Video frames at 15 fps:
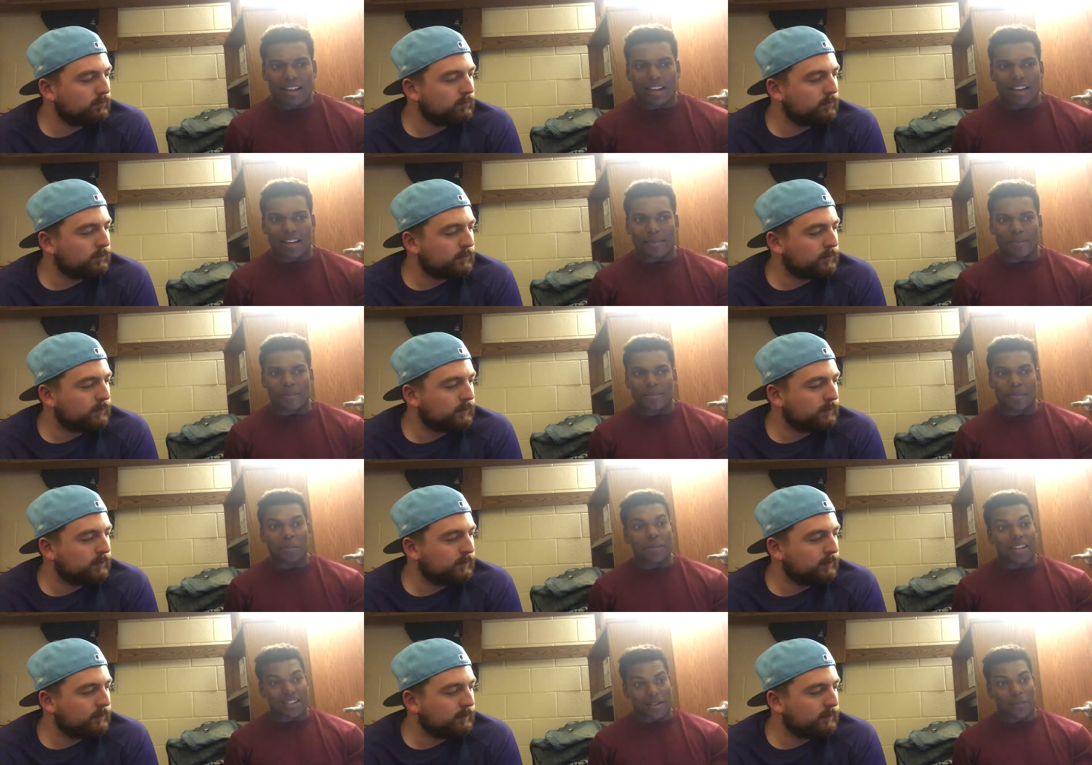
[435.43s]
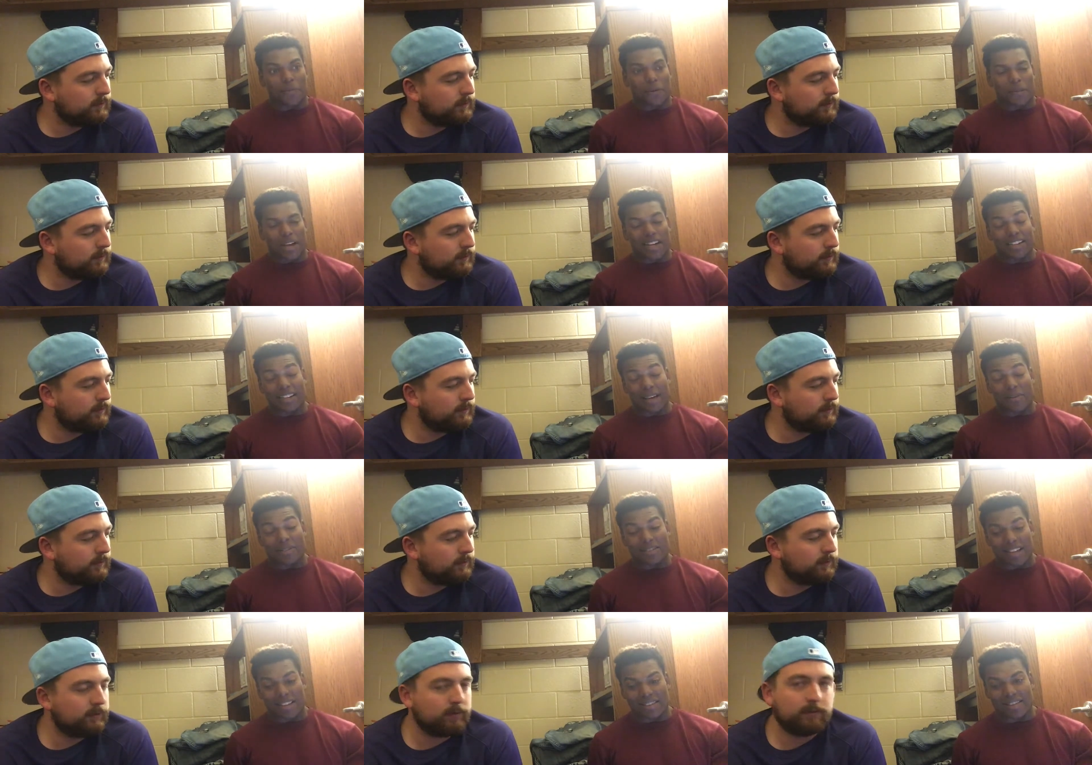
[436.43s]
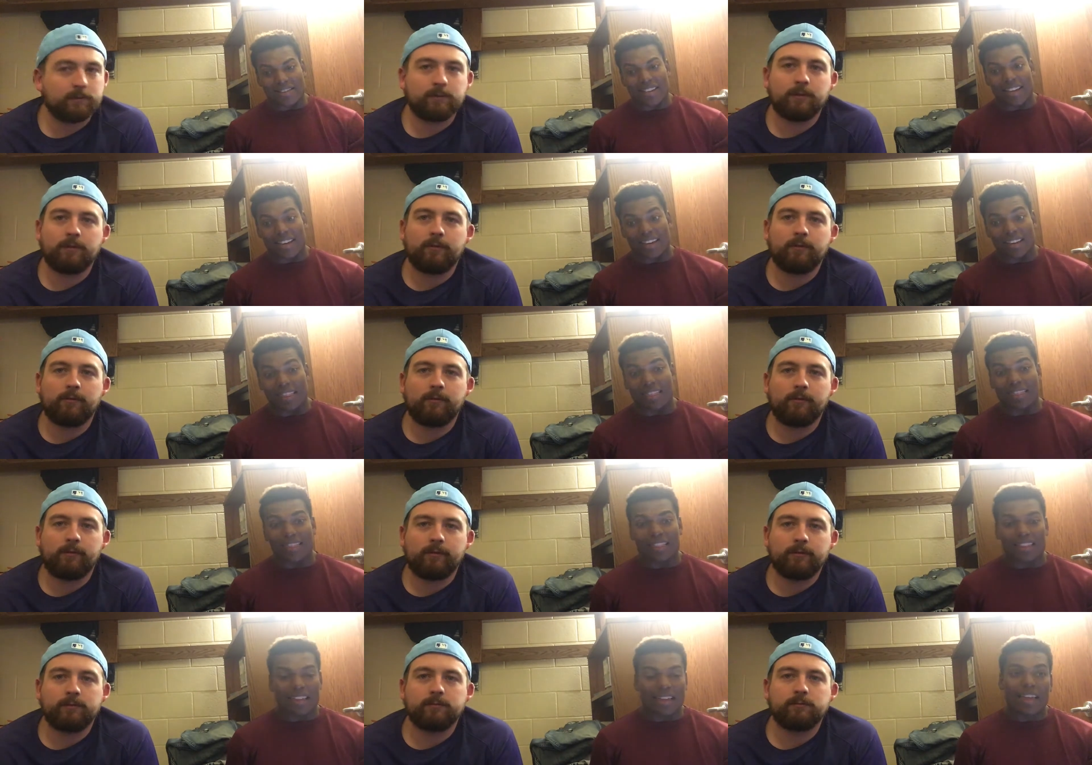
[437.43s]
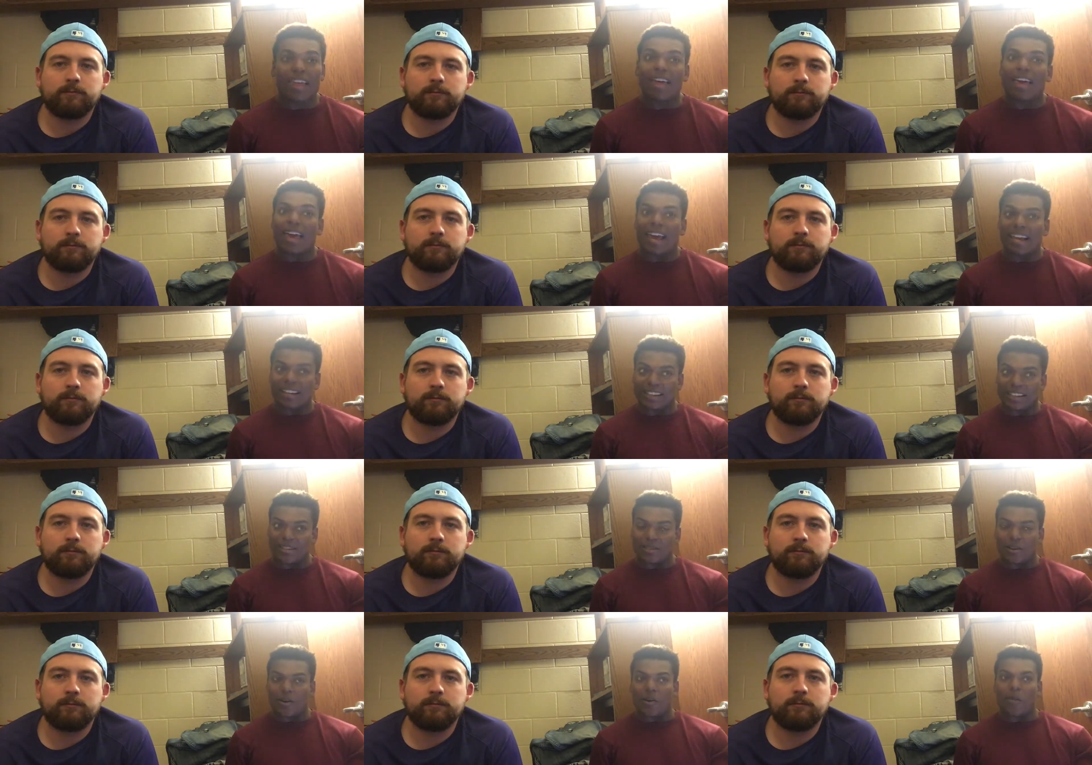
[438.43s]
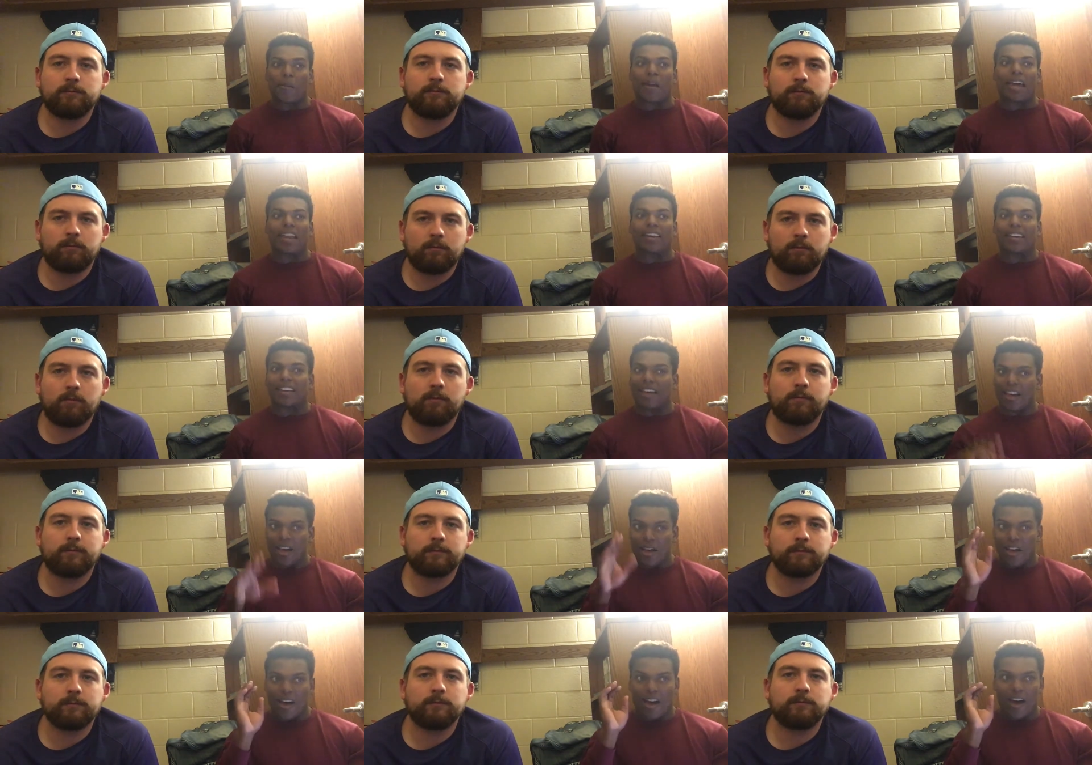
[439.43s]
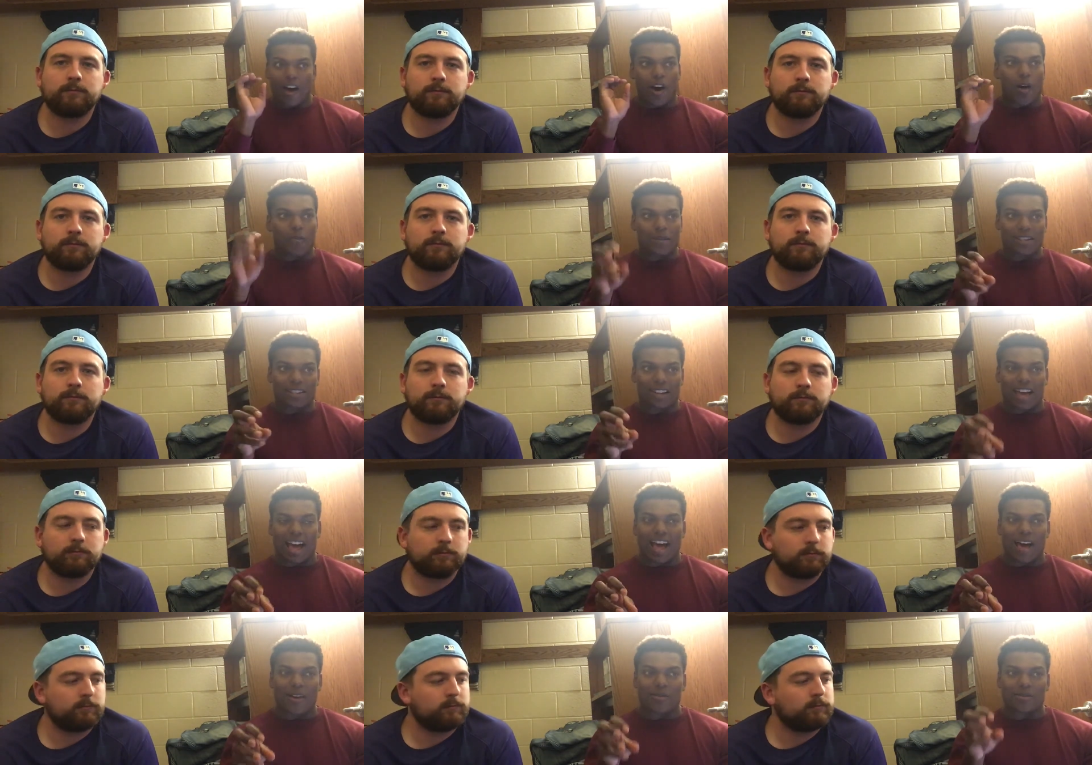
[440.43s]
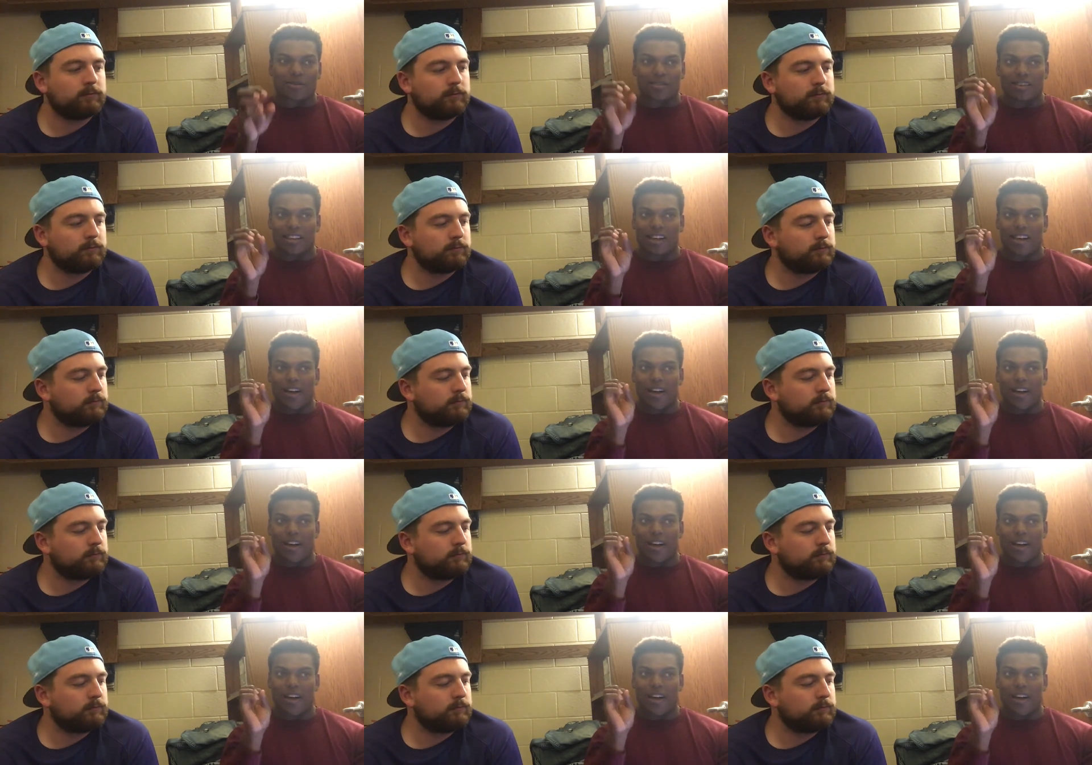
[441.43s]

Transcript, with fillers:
Speaker 1: um, because I'm from Haiti, I would have to say Haiti is home, and home isn't a house.